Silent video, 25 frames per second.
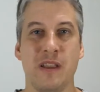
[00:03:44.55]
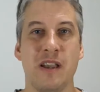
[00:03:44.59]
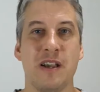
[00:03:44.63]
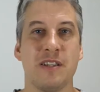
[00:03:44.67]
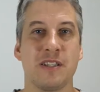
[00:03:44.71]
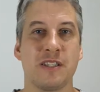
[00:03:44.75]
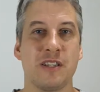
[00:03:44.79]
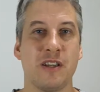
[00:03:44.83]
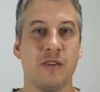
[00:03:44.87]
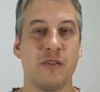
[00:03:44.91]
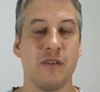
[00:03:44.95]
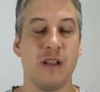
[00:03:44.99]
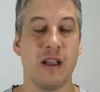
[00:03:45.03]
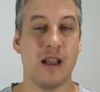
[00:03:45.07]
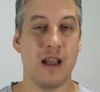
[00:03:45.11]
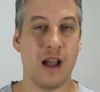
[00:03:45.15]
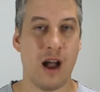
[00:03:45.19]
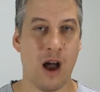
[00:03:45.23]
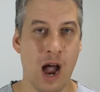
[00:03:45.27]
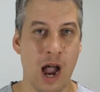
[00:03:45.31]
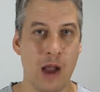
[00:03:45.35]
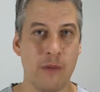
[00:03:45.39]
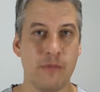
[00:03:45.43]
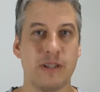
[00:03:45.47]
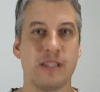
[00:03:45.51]
So
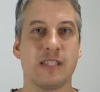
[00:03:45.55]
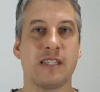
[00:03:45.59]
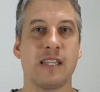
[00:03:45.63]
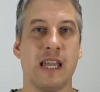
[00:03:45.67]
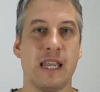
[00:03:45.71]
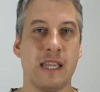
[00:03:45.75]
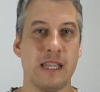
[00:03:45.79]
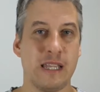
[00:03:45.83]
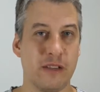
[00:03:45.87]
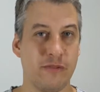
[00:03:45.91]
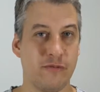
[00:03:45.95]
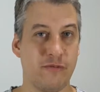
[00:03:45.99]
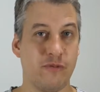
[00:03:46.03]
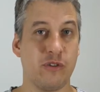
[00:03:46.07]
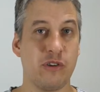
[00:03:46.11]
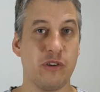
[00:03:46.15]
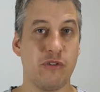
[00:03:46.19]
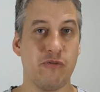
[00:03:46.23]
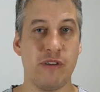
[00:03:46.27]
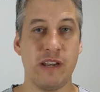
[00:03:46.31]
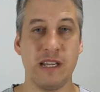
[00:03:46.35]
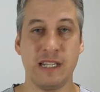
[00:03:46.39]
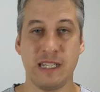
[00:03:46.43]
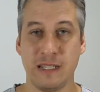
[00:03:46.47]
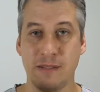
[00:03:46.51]
I would say for your
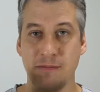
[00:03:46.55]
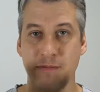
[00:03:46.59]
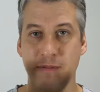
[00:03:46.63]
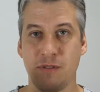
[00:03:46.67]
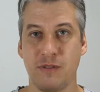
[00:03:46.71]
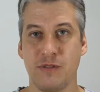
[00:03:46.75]
reading,